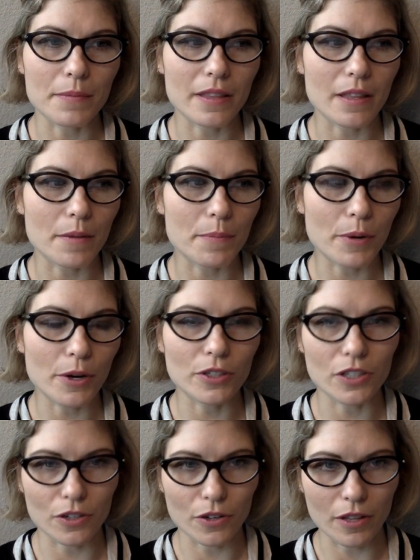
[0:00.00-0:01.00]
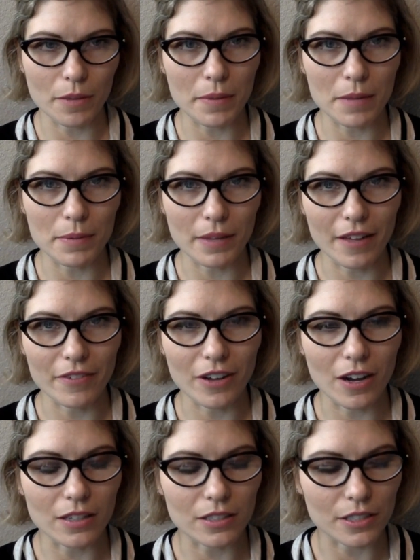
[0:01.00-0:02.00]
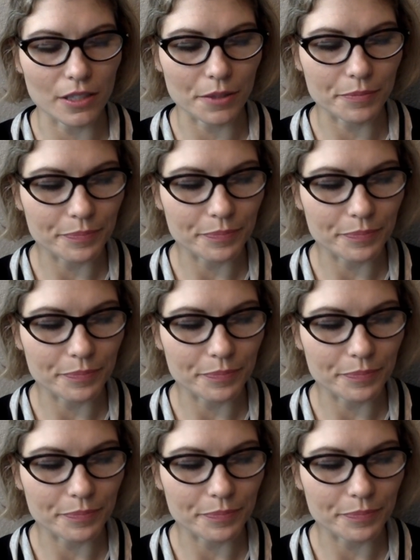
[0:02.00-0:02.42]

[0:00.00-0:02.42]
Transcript: the person or the people have caused you.